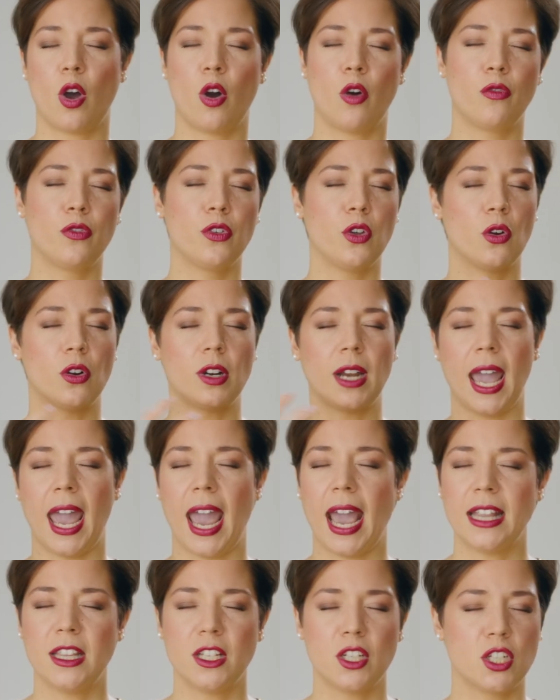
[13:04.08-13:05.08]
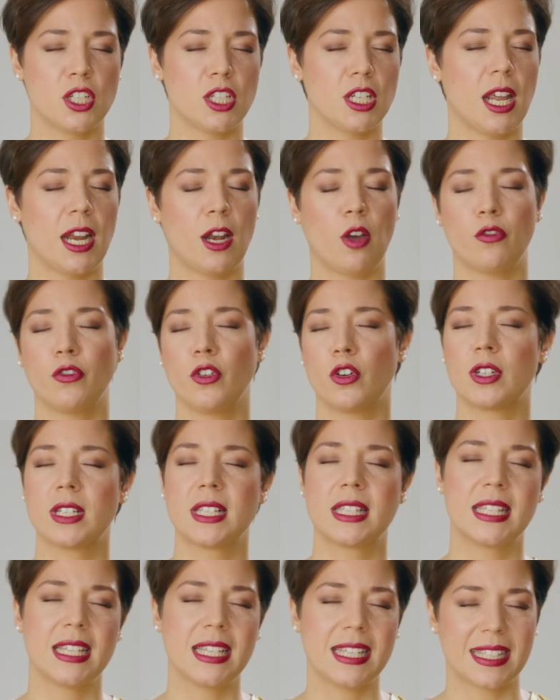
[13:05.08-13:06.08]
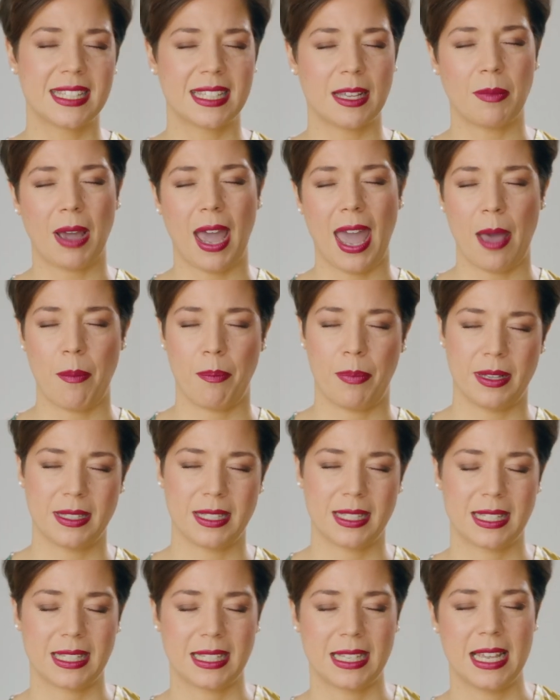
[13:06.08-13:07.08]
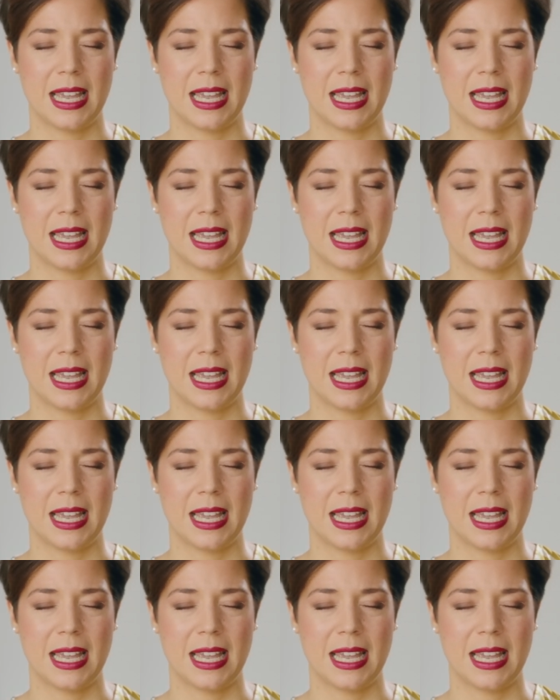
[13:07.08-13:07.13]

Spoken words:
of your energy and of your system happens.